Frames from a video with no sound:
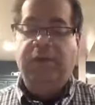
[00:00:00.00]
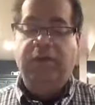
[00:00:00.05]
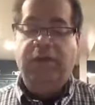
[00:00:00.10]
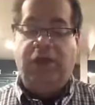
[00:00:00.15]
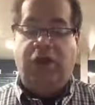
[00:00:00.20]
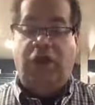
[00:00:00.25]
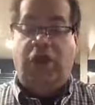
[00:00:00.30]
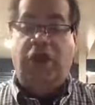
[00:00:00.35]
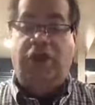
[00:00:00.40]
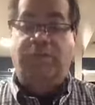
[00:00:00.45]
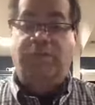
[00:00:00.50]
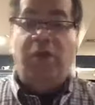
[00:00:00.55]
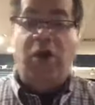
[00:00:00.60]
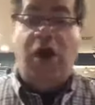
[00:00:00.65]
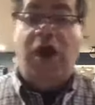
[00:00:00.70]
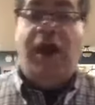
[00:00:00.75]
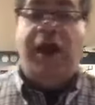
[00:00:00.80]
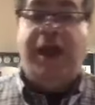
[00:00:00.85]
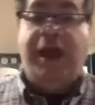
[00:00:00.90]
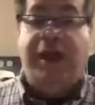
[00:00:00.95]
Good
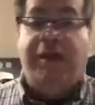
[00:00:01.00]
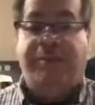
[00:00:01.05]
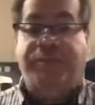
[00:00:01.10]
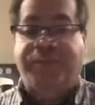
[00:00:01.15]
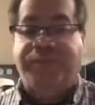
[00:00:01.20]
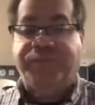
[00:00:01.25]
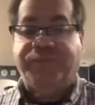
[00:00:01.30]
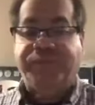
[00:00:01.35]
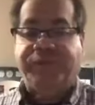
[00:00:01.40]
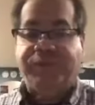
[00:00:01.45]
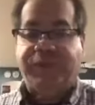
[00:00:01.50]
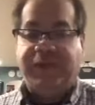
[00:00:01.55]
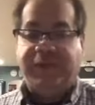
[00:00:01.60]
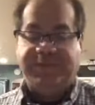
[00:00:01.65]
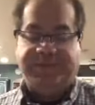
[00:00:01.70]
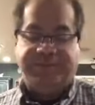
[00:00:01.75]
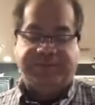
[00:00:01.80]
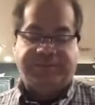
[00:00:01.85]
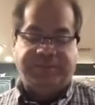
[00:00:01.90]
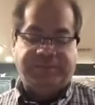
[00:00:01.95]
morning!
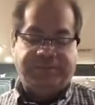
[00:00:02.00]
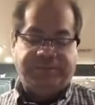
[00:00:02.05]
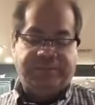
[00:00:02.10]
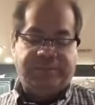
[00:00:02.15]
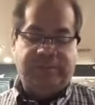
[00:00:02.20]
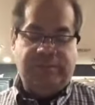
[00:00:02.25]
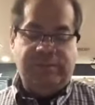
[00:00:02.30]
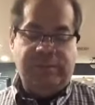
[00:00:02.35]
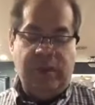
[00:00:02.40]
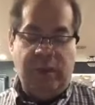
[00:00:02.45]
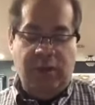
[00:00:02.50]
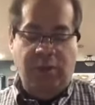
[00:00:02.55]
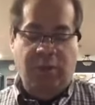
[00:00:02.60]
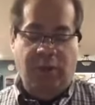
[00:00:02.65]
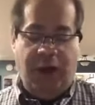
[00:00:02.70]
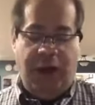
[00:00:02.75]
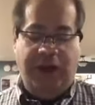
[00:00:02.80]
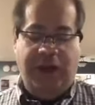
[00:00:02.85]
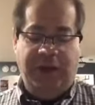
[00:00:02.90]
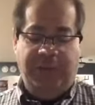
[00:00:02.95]

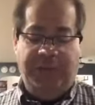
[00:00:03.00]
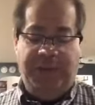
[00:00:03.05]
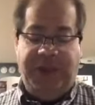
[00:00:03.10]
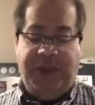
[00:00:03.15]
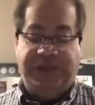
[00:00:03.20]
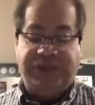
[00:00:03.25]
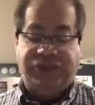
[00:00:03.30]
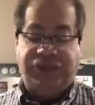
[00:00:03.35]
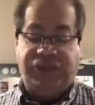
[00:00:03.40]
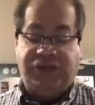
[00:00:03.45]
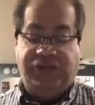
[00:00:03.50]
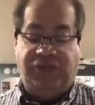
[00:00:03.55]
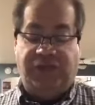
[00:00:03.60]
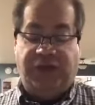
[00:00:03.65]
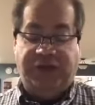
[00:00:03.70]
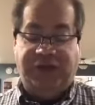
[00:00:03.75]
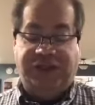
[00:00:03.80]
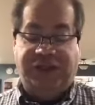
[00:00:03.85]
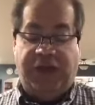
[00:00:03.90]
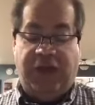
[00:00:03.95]
Write a bit just for
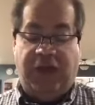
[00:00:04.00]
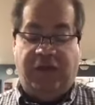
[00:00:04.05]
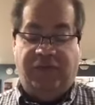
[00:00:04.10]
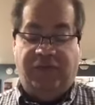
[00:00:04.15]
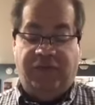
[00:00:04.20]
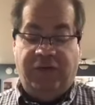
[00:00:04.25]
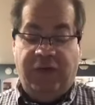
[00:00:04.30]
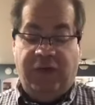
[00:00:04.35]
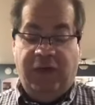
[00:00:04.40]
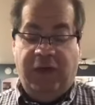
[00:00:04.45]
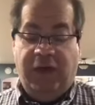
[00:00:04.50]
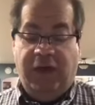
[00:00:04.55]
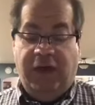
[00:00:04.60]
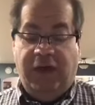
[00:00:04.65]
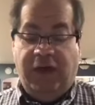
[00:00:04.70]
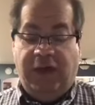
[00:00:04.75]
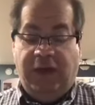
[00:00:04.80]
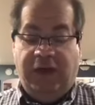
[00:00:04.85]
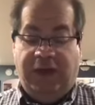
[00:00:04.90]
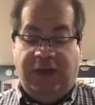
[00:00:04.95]
yourself.
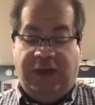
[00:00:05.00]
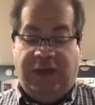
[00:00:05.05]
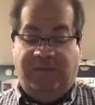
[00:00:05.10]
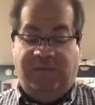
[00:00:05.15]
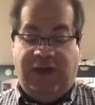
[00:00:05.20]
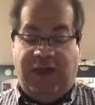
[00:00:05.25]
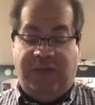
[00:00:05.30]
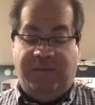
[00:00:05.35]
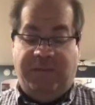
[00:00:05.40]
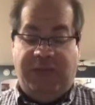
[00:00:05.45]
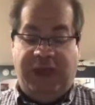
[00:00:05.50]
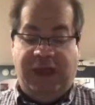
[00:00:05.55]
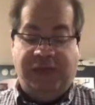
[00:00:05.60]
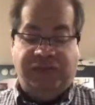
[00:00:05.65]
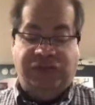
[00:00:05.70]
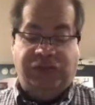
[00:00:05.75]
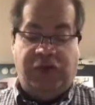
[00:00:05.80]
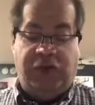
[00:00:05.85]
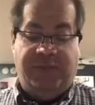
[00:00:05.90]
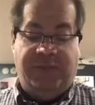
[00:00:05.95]
Give that
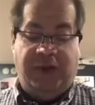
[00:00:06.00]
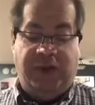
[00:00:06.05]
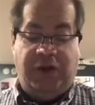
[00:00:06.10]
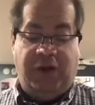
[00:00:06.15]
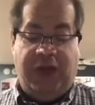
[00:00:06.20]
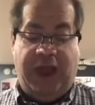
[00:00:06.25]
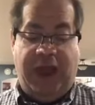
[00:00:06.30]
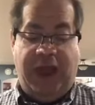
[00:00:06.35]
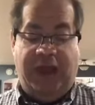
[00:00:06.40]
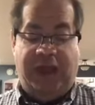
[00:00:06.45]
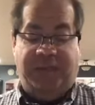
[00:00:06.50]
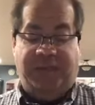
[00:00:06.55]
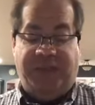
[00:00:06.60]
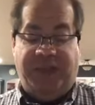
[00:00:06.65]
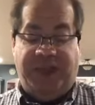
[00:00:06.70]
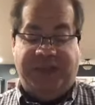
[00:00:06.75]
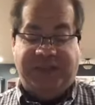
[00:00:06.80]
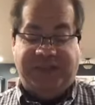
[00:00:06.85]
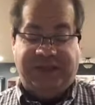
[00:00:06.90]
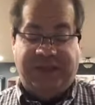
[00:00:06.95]
maelstrom in your head a
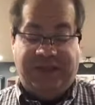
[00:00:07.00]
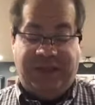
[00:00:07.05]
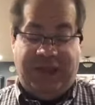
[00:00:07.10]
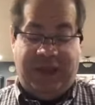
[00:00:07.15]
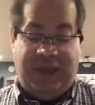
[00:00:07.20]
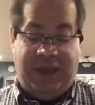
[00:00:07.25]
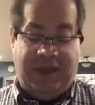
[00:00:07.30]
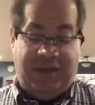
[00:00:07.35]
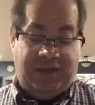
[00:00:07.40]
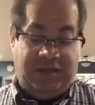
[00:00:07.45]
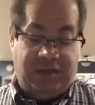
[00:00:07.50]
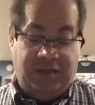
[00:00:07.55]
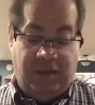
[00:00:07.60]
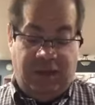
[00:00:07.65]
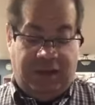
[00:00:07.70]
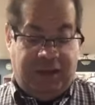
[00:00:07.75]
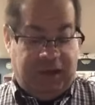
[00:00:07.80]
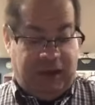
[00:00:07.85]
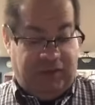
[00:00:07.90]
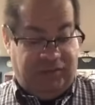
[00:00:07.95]
place to land.
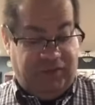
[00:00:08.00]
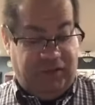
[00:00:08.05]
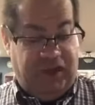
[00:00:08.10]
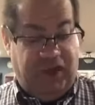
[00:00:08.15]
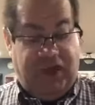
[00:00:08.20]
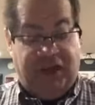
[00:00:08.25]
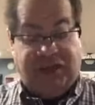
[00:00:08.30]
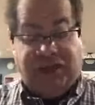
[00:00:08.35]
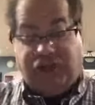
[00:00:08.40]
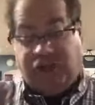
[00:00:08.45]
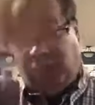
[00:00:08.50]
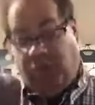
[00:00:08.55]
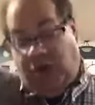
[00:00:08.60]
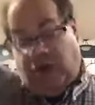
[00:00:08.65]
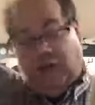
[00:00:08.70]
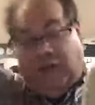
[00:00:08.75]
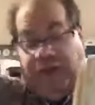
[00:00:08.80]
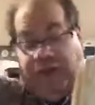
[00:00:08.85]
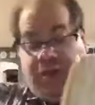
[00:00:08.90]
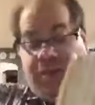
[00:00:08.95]
Look at everything
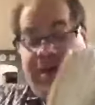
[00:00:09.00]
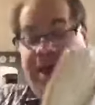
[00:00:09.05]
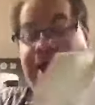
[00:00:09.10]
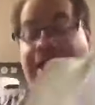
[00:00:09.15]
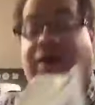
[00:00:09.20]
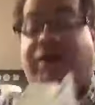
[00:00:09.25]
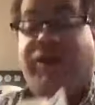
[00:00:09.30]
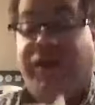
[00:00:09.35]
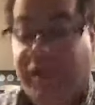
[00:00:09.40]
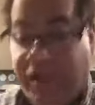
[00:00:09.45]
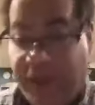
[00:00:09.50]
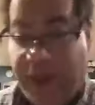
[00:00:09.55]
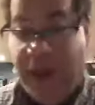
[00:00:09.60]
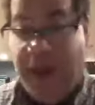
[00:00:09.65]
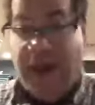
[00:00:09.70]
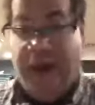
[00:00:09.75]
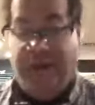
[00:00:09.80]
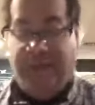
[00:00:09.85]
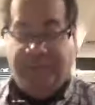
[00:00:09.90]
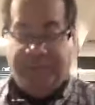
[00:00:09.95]
swirling around in
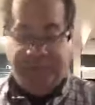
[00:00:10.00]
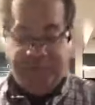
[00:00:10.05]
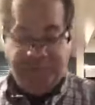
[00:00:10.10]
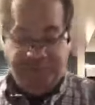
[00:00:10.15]
there.